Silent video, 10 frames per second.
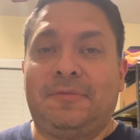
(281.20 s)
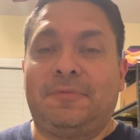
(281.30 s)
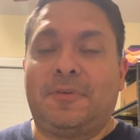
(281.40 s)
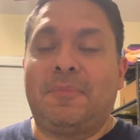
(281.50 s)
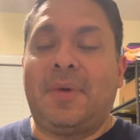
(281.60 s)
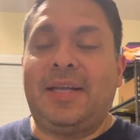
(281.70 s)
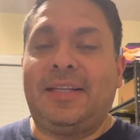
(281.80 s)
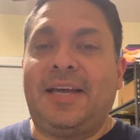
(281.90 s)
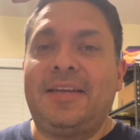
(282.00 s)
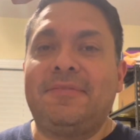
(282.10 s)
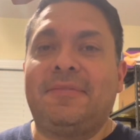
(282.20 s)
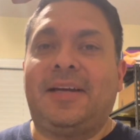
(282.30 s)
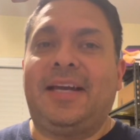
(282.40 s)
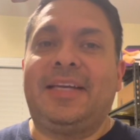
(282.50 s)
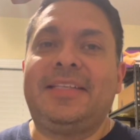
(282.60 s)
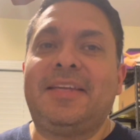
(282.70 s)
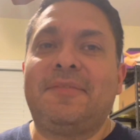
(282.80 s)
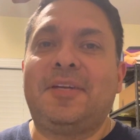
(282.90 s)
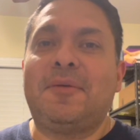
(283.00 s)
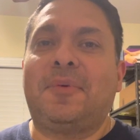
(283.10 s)
For my life, I had
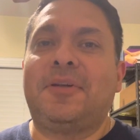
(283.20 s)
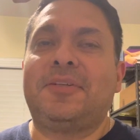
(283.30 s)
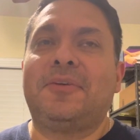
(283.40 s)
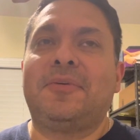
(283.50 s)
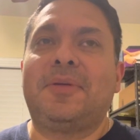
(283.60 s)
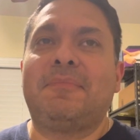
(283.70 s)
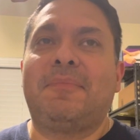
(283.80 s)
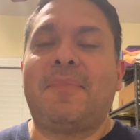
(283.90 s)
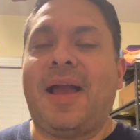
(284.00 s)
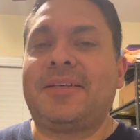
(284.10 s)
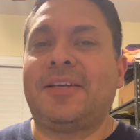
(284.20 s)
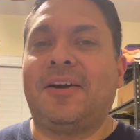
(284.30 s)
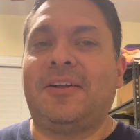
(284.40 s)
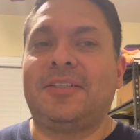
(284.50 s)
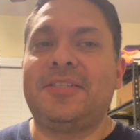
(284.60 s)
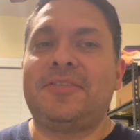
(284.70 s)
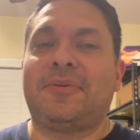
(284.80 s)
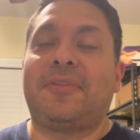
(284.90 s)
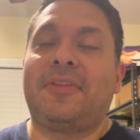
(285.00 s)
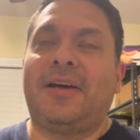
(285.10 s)
given up on going back to college,
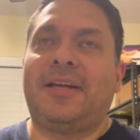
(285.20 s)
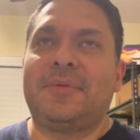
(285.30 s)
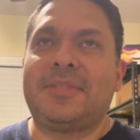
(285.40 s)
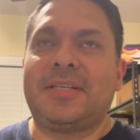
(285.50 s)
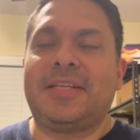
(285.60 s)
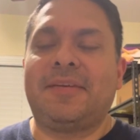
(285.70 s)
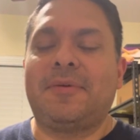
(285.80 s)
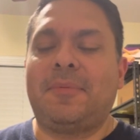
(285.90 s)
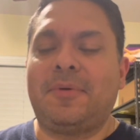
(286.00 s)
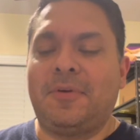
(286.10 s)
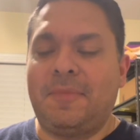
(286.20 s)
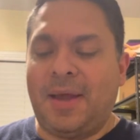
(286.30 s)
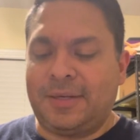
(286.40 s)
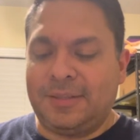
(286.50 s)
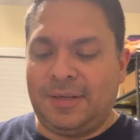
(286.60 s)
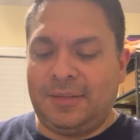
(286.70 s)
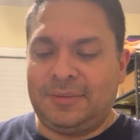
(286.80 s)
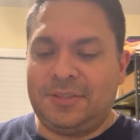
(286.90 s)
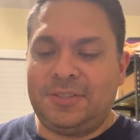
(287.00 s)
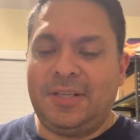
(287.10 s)
or thought I was going to give up on going back to
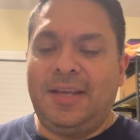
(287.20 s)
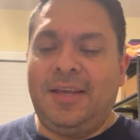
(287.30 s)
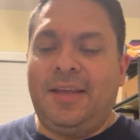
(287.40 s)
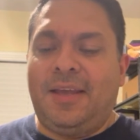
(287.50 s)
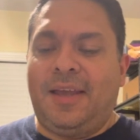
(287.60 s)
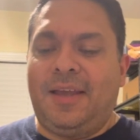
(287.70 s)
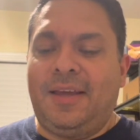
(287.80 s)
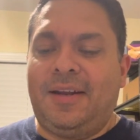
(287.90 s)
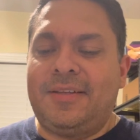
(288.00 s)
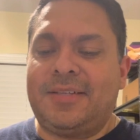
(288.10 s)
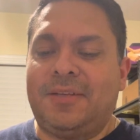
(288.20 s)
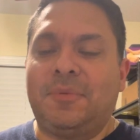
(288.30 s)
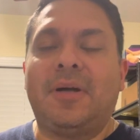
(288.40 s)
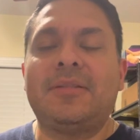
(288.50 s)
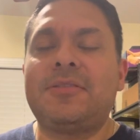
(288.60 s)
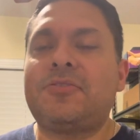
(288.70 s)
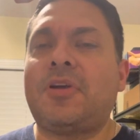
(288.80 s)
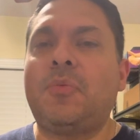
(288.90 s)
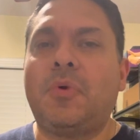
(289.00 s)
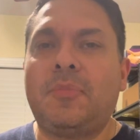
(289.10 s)
college. And I said, well, I'll just
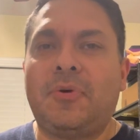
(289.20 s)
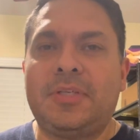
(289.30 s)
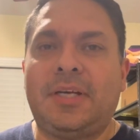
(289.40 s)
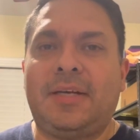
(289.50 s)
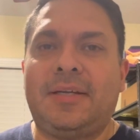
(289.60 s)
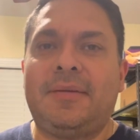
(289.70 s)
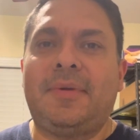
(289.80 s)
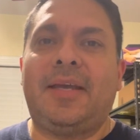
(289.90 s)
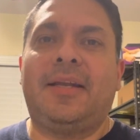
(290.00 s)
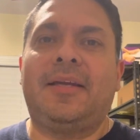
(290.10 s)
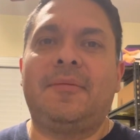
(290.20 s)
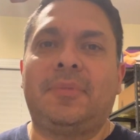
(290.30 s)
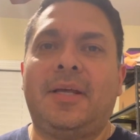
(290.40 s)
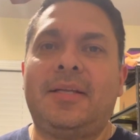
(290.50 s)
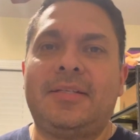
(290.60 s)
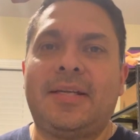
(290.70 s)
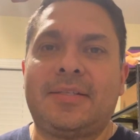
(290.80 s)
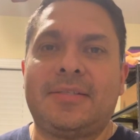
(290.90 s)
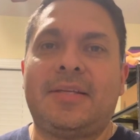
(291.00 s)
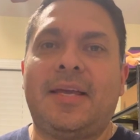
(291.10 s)
try one more time. And I applied to
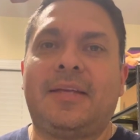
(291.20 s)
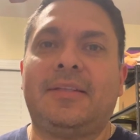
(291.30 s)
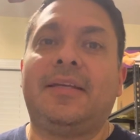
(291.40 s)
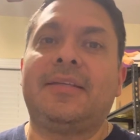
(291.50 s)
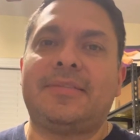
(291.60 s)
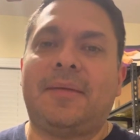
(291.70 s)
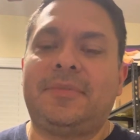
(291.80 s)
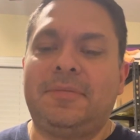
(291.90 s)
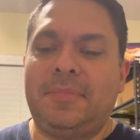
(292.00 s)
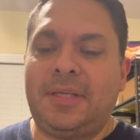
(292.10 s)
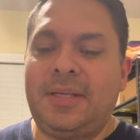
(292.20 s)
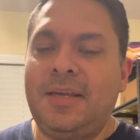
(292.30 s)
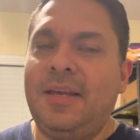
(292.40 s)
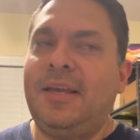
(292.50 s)
Texas Tech and they accepted me.